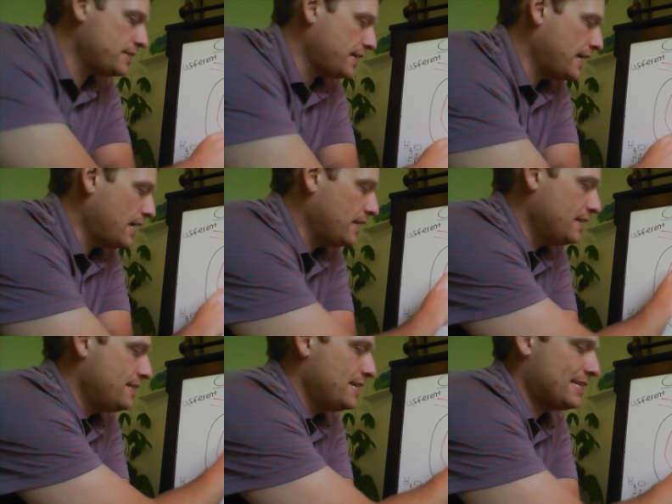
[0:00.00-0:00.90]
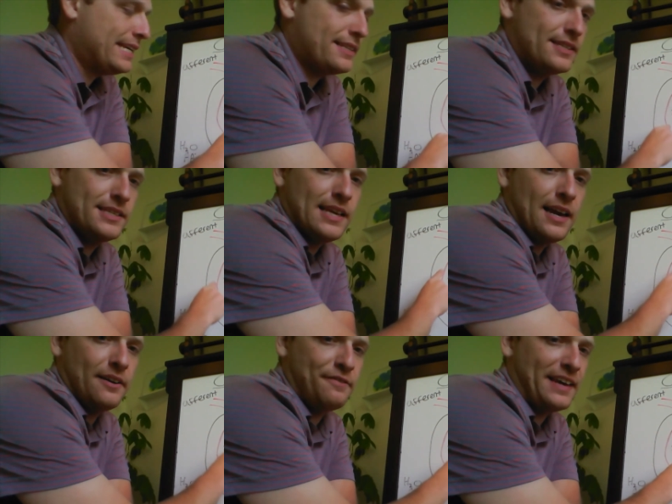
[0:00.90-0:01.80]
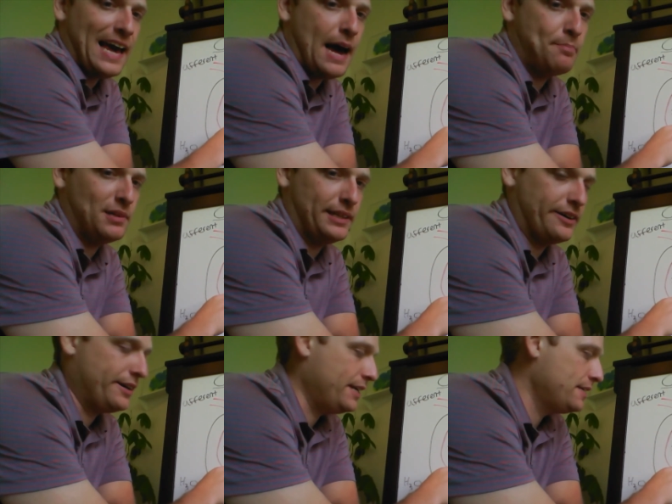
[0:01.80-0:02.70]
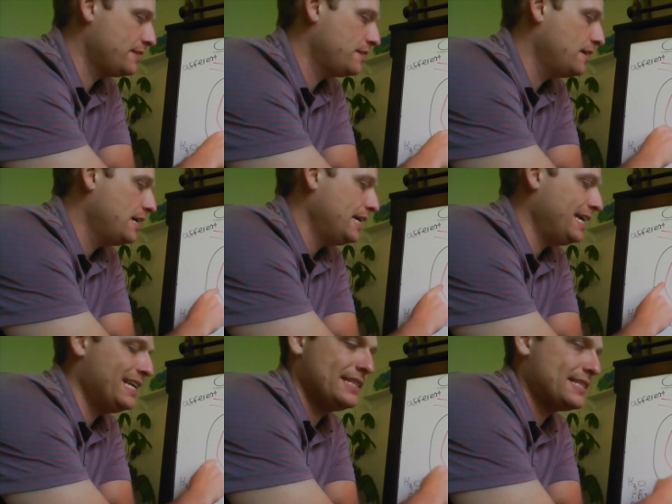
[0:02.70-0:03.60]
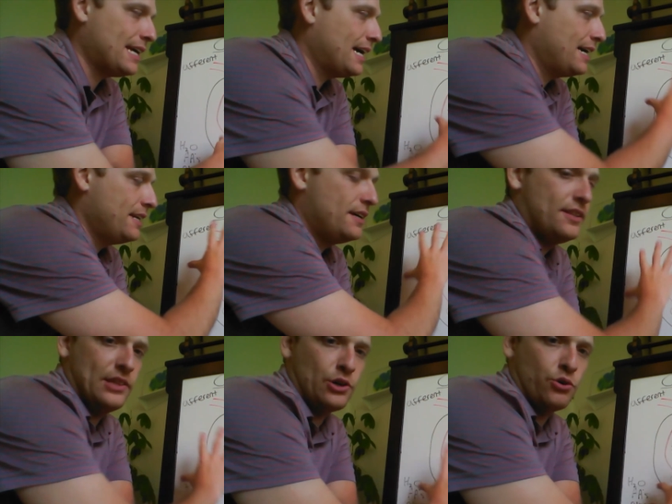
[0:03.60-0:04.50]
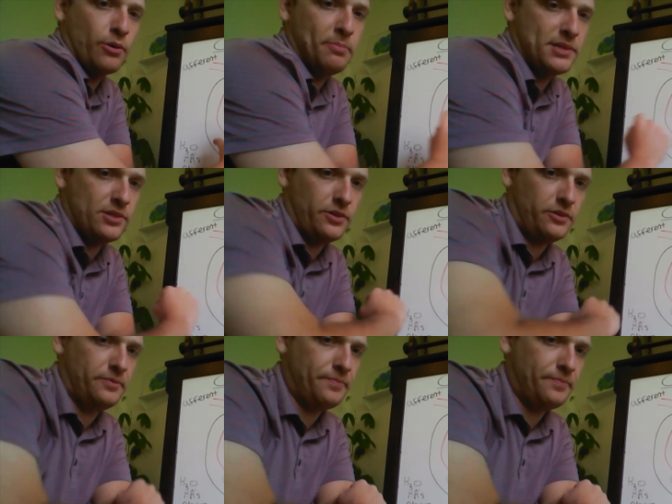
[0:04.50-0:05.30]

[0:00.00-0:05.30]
again, is this set of capillaries inside the corpuscle.